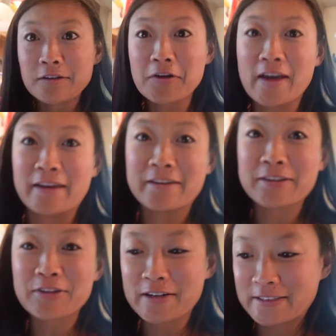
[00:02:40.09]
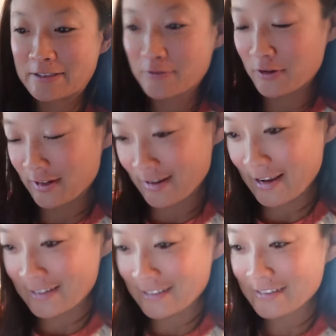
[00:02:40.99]
Okay. Crisis averted.
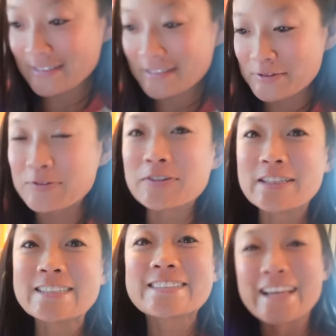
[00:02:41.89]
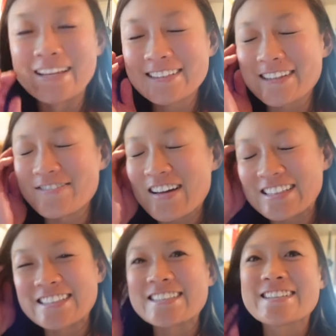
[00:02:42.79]
I just resent a
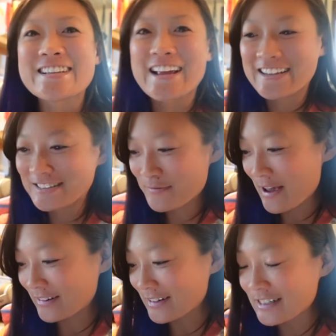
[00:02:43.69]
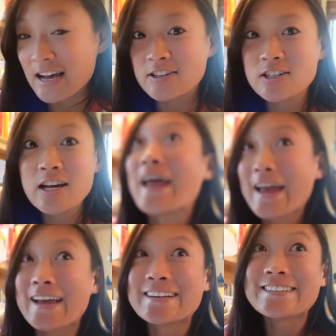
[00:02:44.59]
message that has the pattern attached,
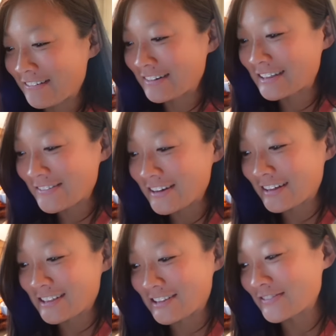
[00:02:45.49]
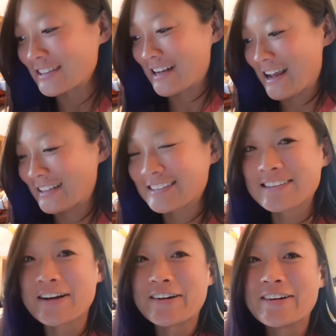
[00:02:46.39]
and we're leaving on a trip today,
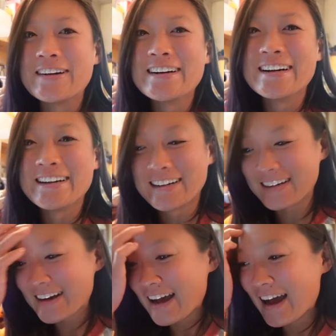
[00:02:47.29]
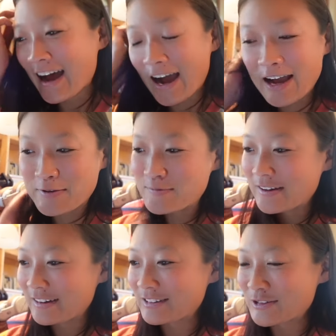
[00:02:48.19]
so I'm
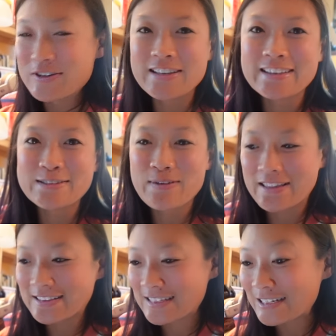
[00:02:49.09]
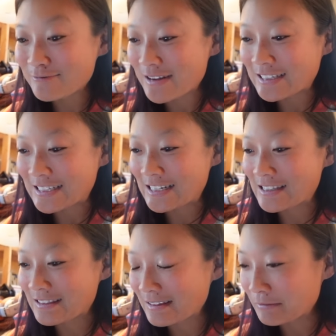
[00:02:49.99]
doing this by the skin of my
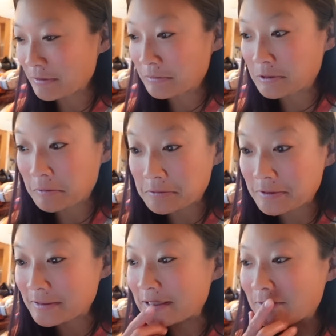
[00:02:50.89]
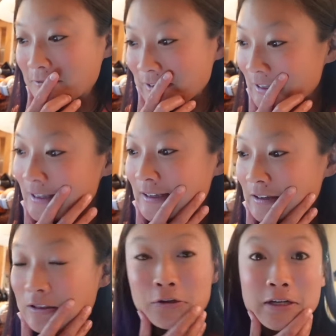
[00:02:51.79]
teeth. We were supposed to leave
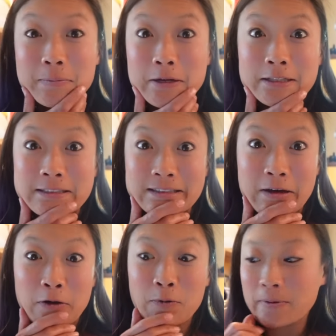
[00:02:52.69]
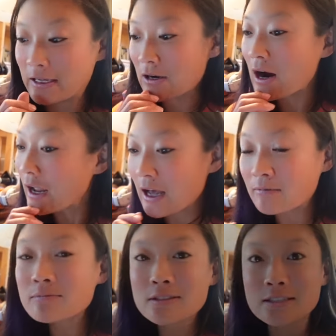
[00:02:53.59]
30 minutes ago, but here I
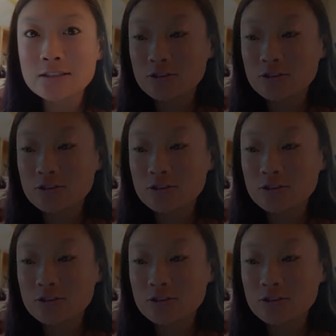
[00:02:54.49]
am, still